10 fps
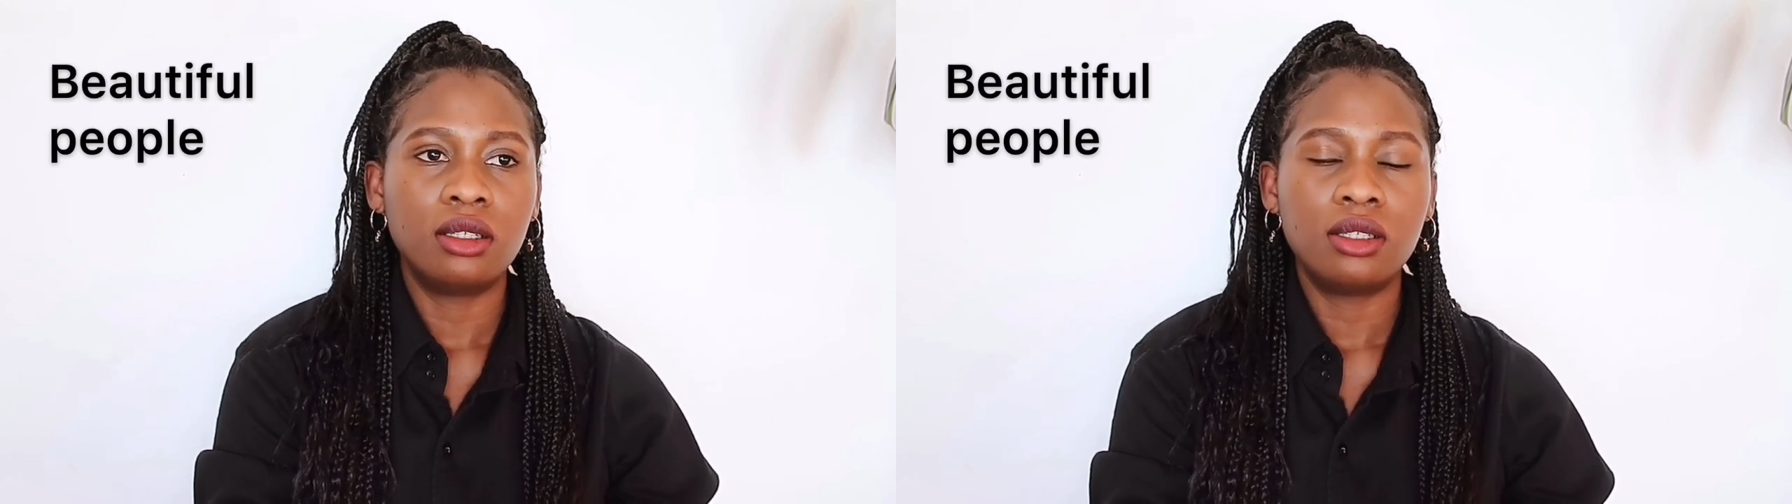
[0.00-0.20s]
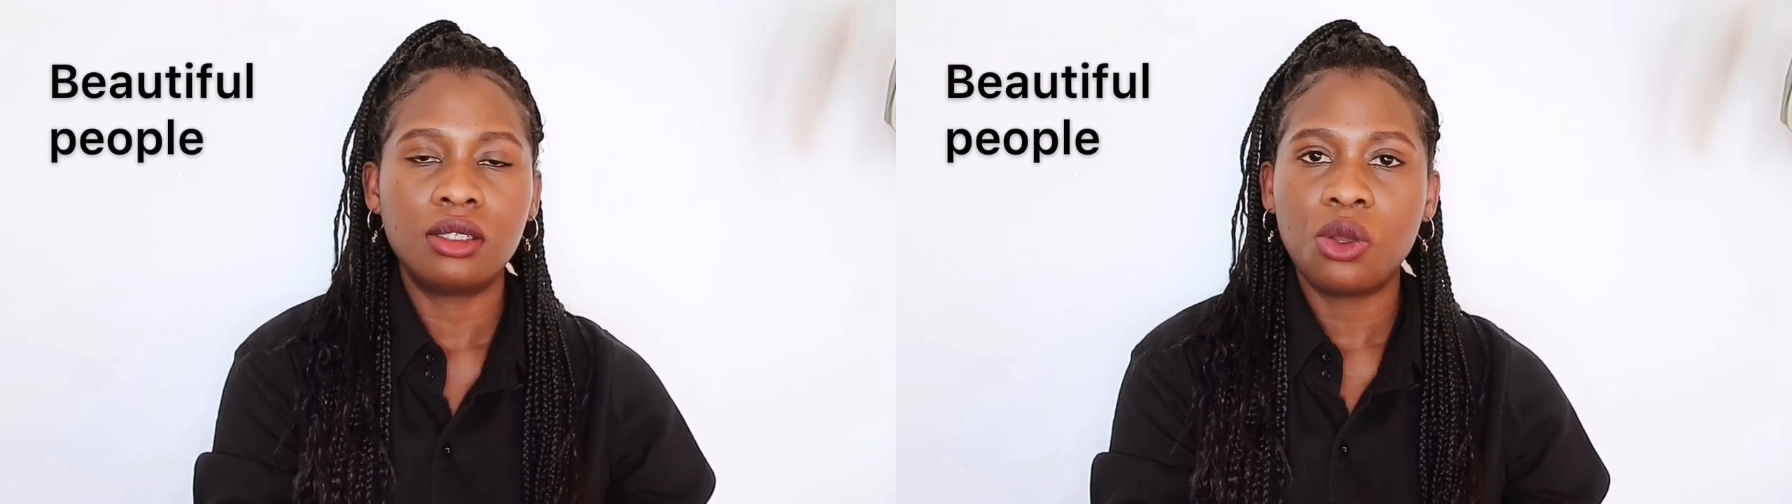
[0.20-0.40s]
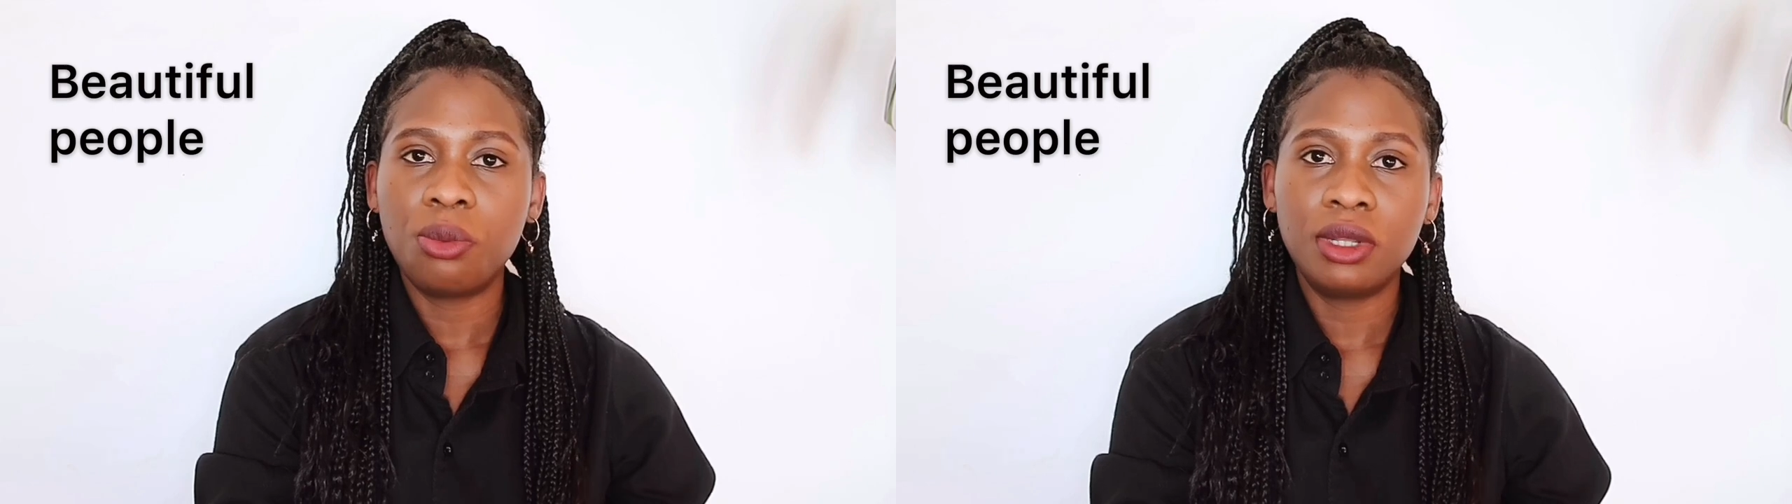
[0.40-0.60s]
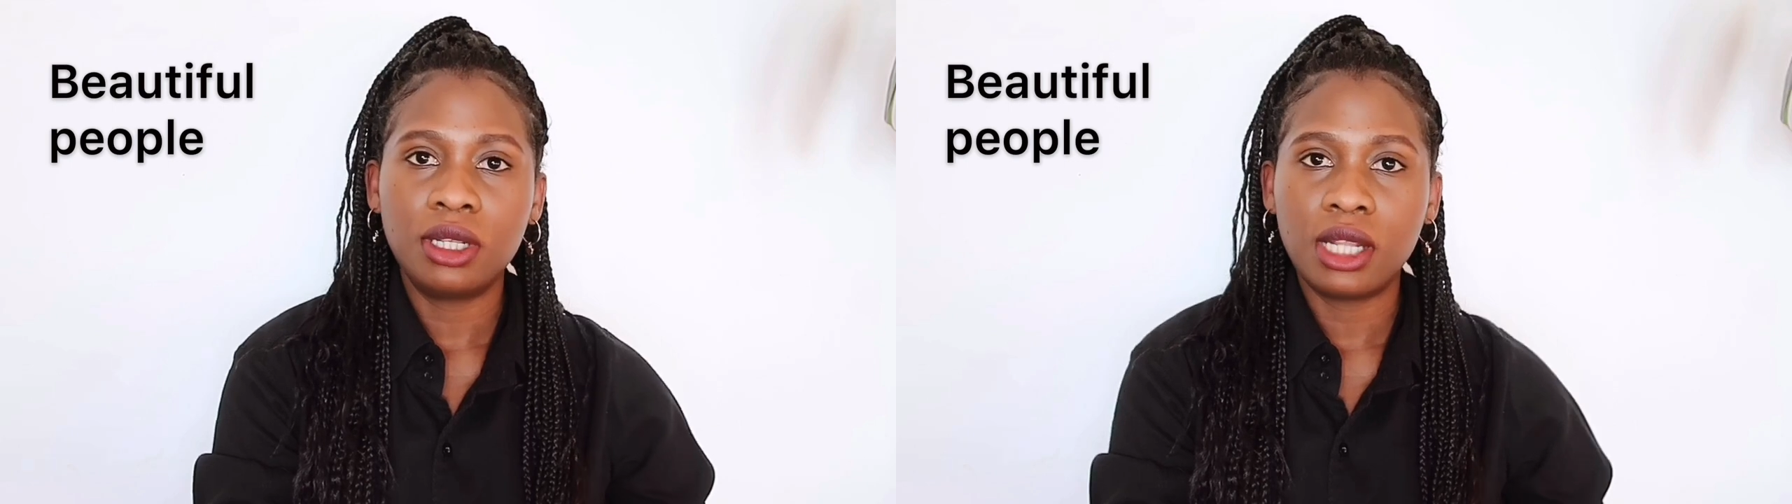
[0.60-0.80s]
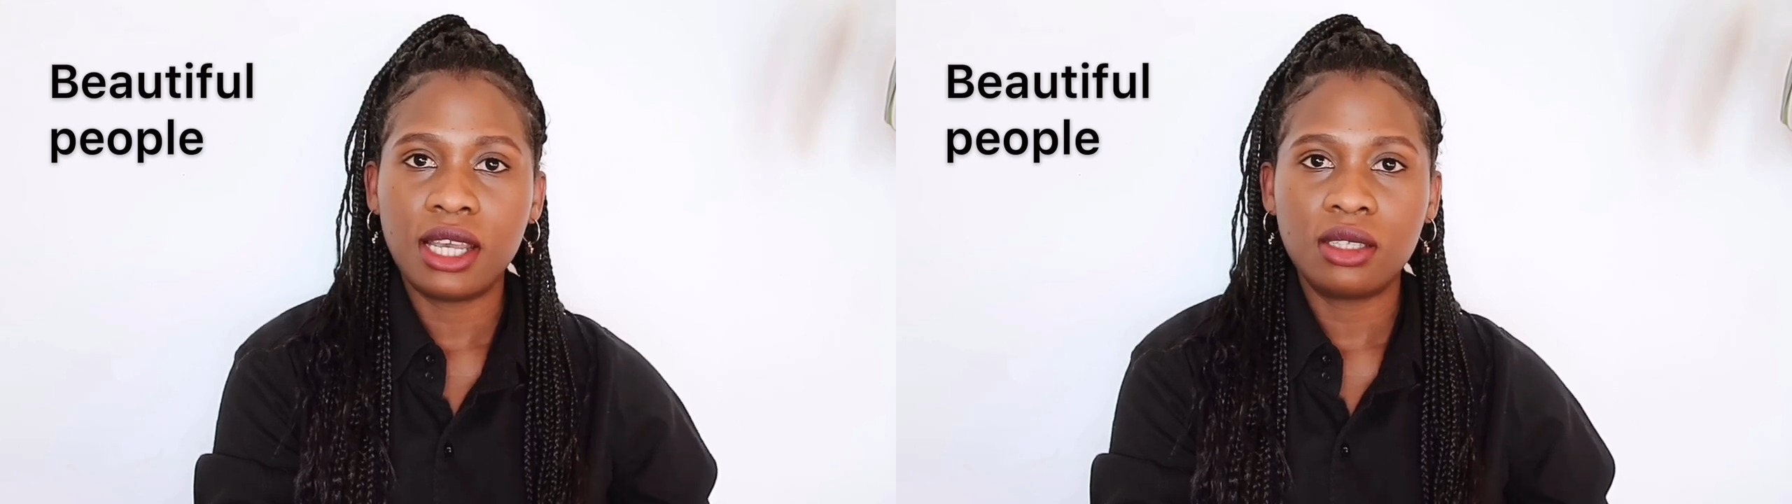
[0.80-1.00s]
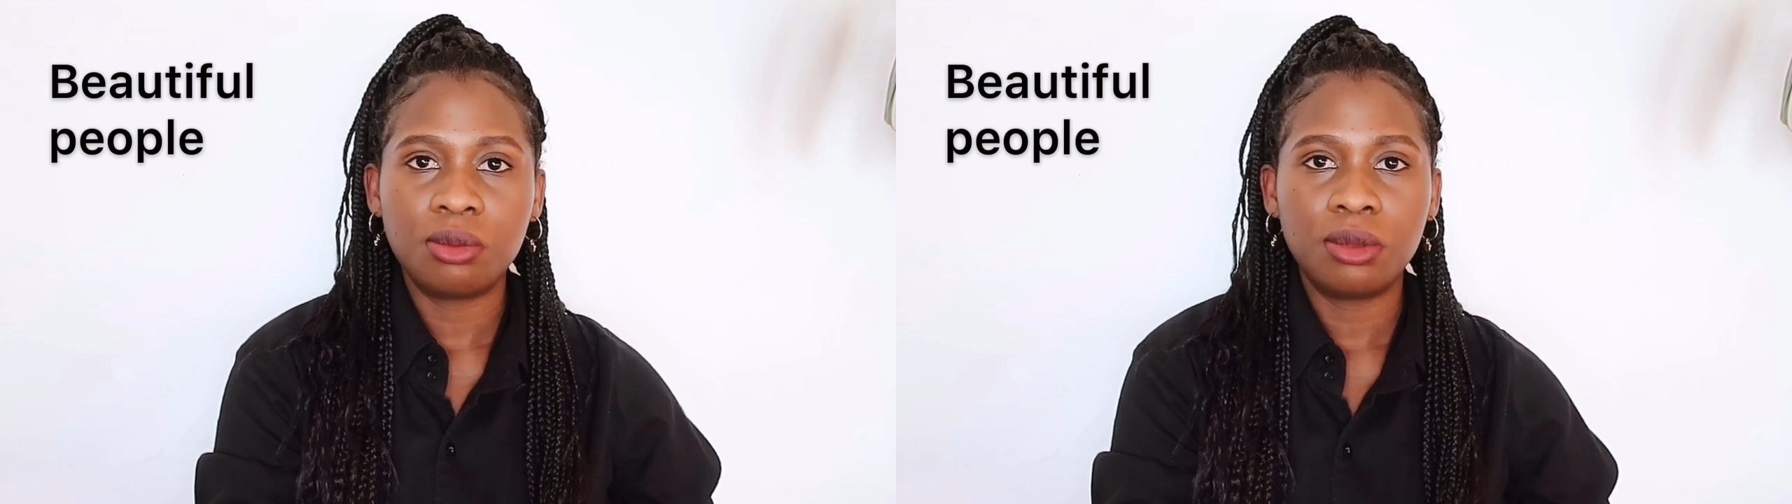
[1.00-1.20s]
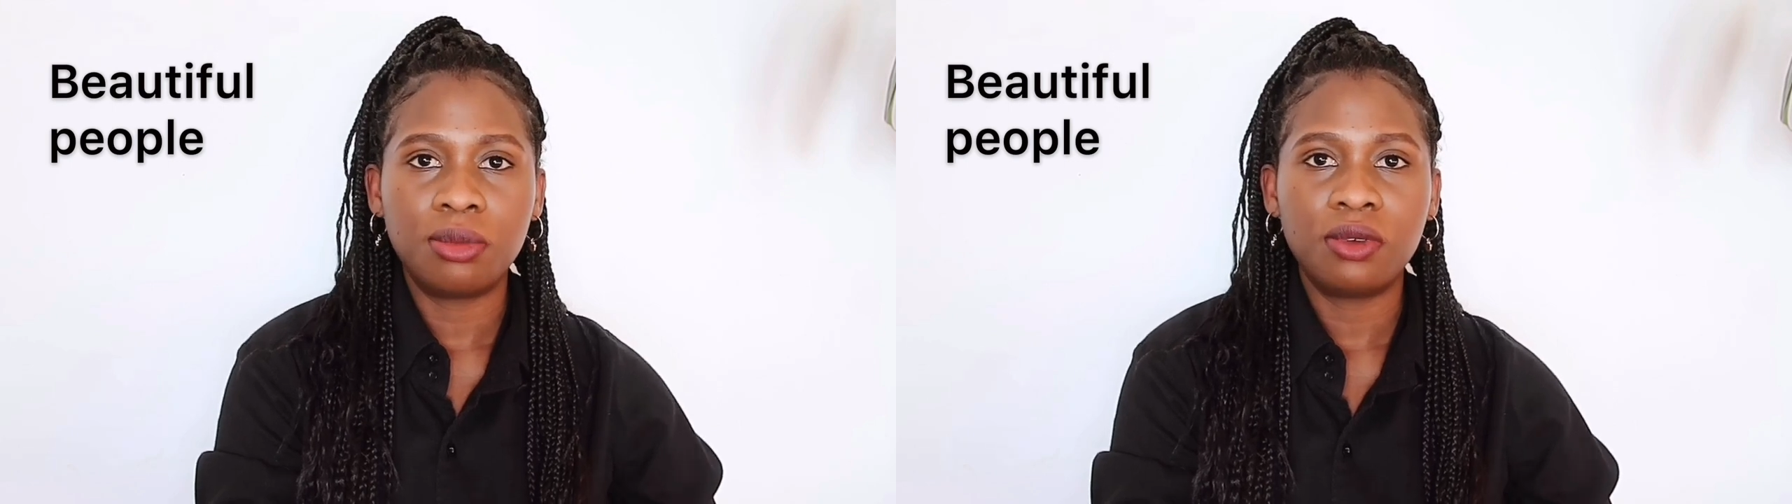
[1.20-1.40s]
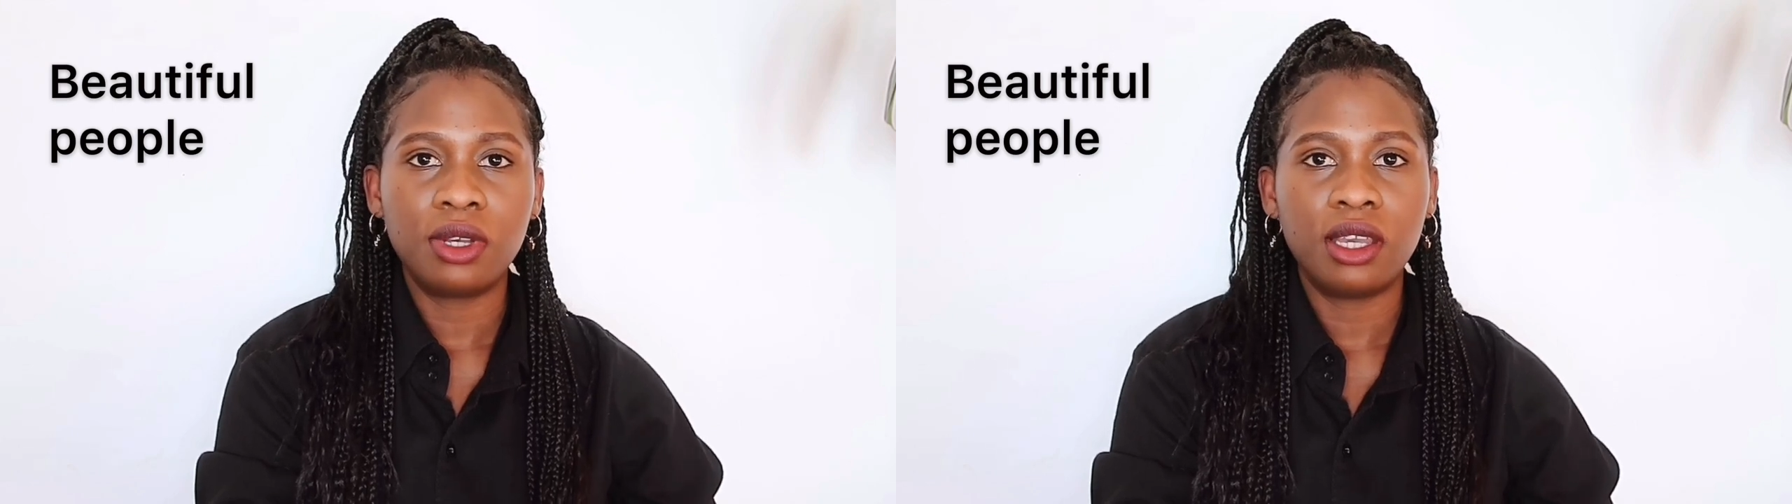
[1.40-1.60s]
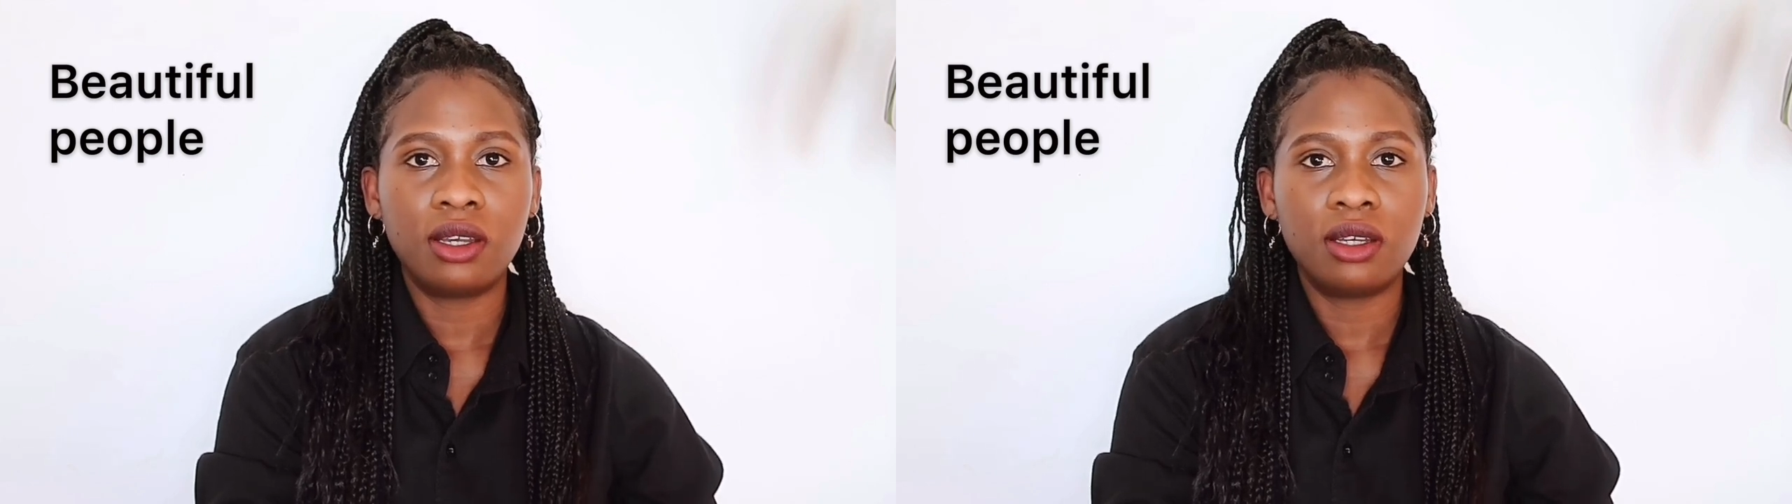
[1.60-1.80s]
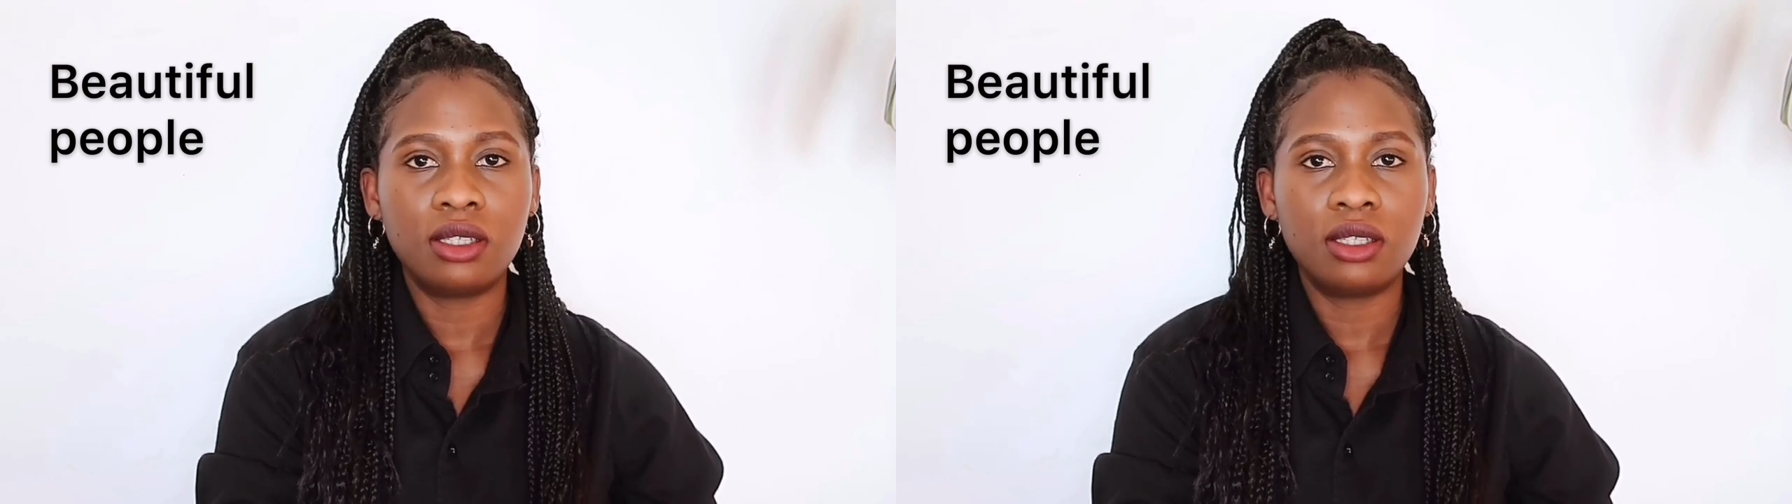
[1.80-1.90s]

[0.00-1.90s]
so many nice people here,